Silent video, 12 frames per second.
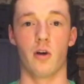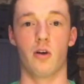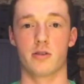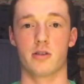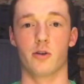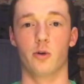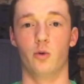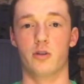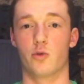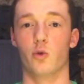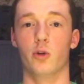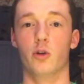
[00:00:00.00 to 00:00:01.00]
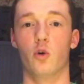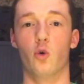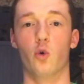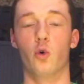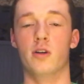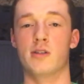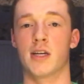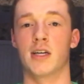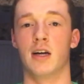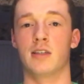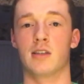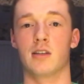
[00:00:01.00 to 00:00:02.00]
Also, what's really cool is I
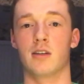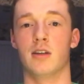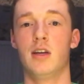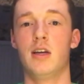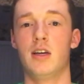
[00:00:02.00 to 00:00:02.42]
got to